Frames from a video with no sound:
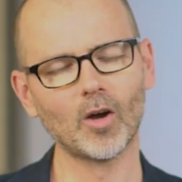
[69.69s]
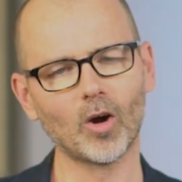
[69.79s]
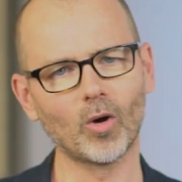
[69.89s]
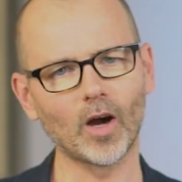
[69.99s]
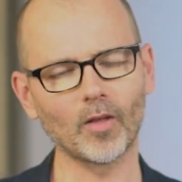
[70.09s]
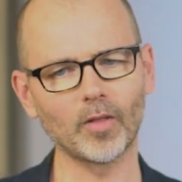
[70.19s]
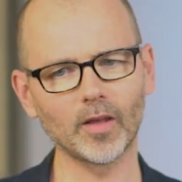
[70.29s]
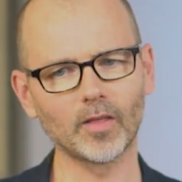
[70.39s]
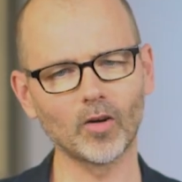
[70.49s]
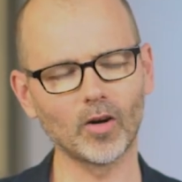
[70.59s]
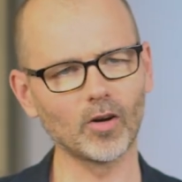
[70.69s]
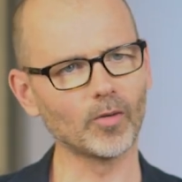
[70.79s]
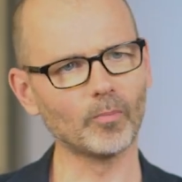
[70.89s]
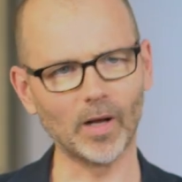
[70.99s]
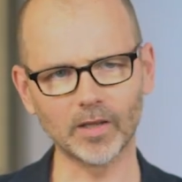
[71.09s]
Well, I think there
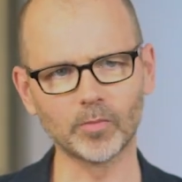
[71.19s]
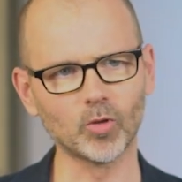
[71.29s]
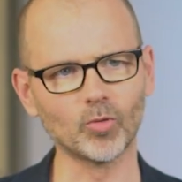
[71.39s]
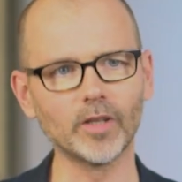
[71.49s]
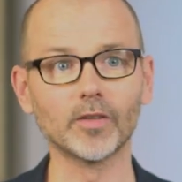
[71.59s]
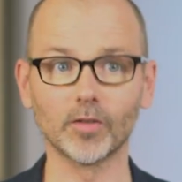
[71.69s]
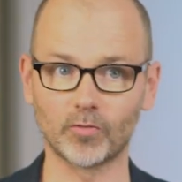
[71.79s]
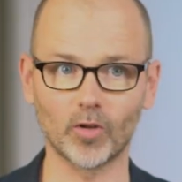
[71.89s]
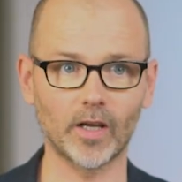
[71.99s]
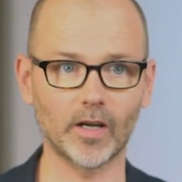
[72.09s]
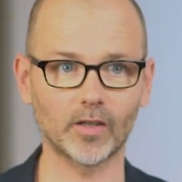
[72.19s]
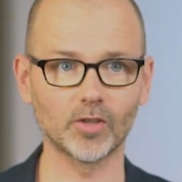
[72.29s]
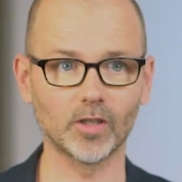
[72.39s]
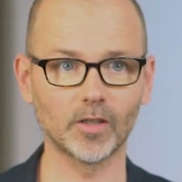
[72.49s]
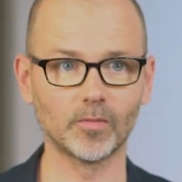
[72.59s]
are multiple reasons for that,
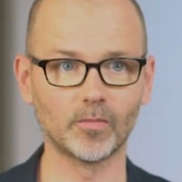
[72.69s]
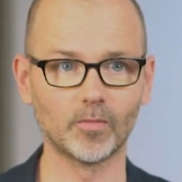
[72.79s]
actually.